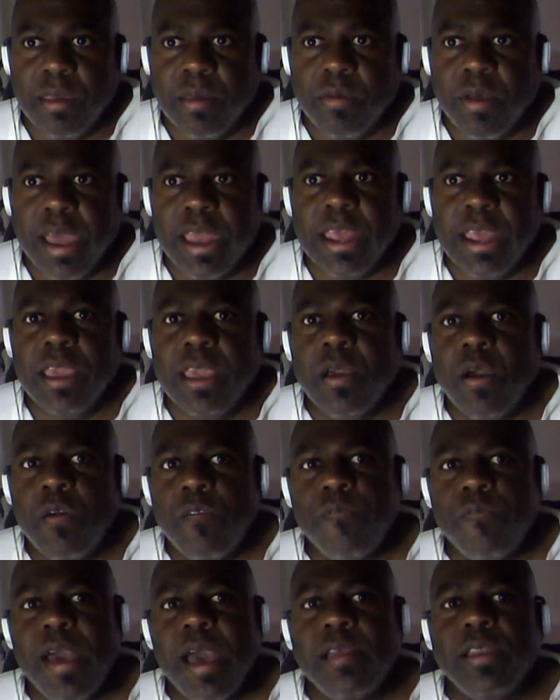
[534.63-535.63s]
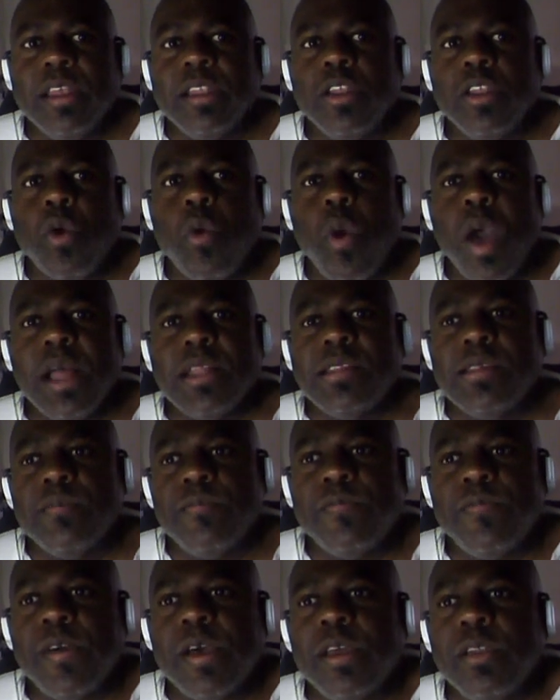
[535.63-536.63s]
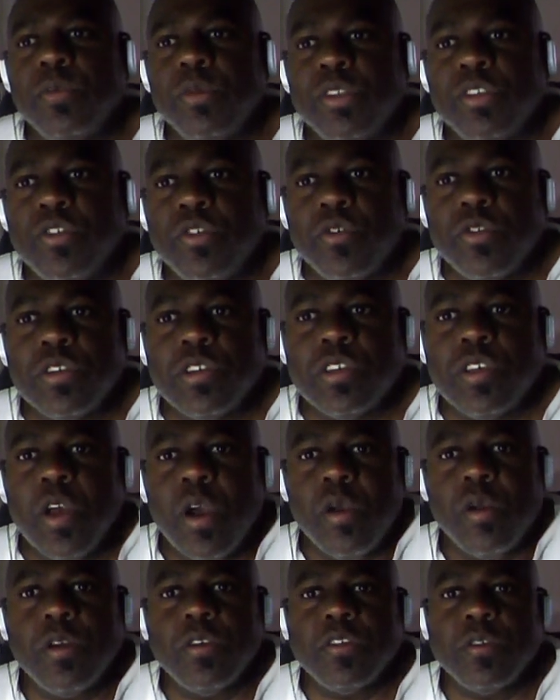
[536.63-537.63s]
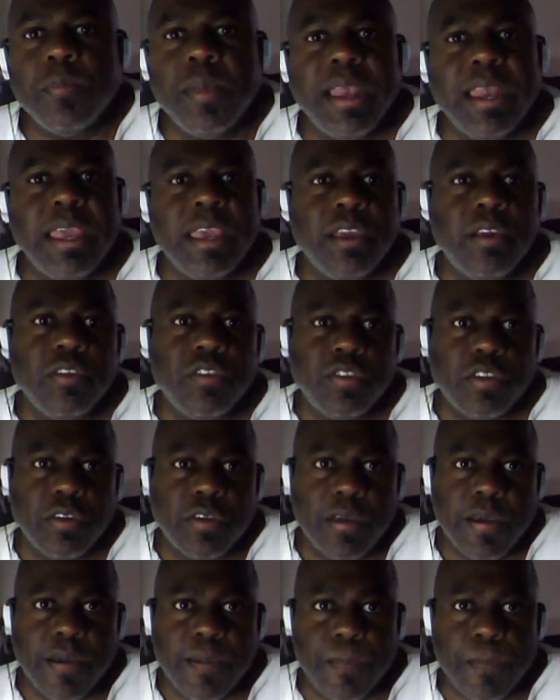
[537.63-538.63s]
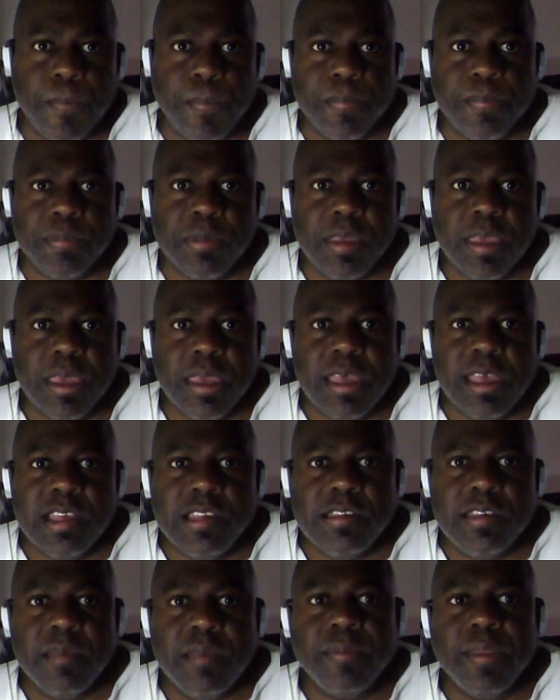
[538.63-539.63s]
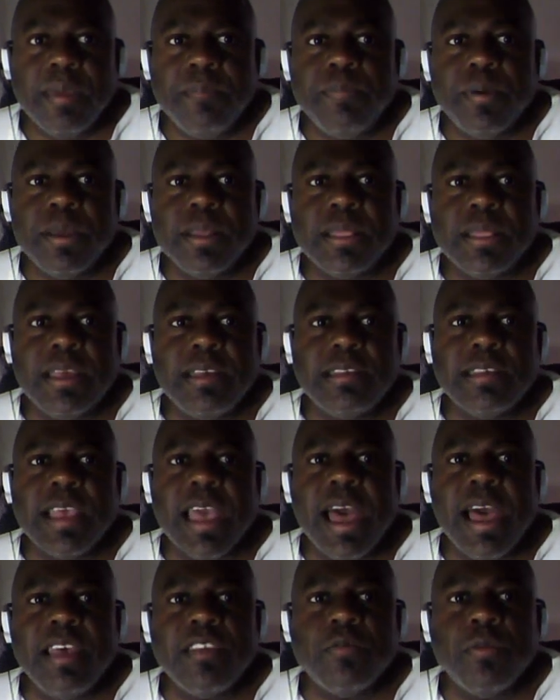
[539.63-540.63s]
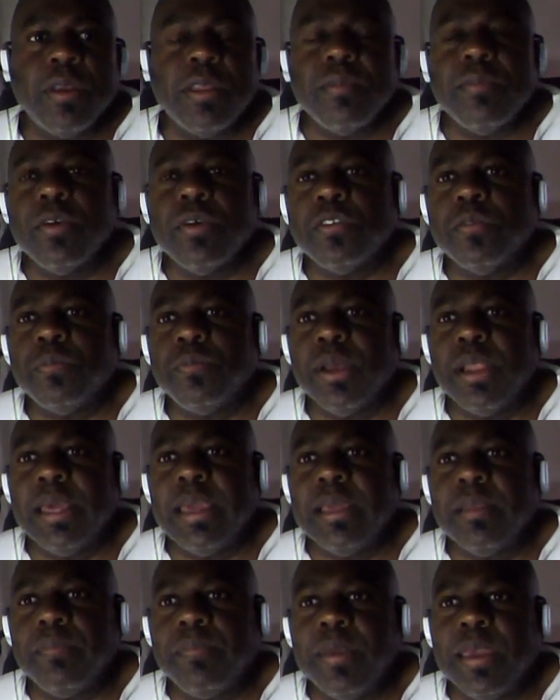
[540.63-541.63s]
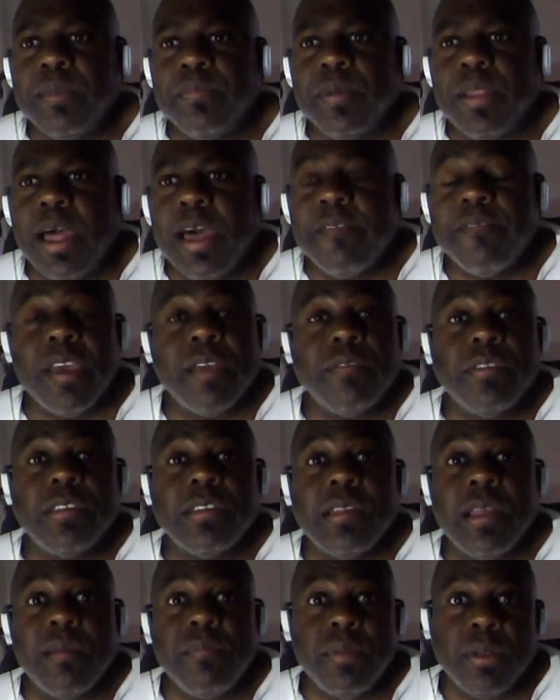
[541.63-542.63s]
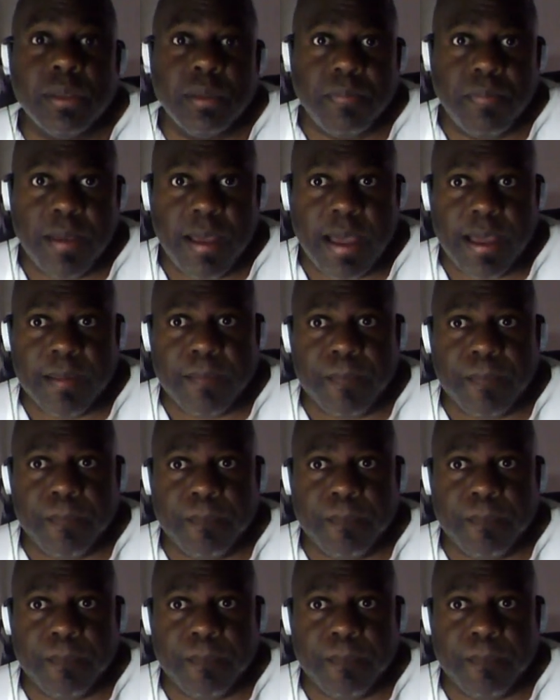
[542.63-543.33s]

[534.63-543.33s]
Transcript: Right? He co-founded the Quantum Fund with George Soros many years ago. Simply put, this guy is one of the most brilliant people I've ever stumbled upon.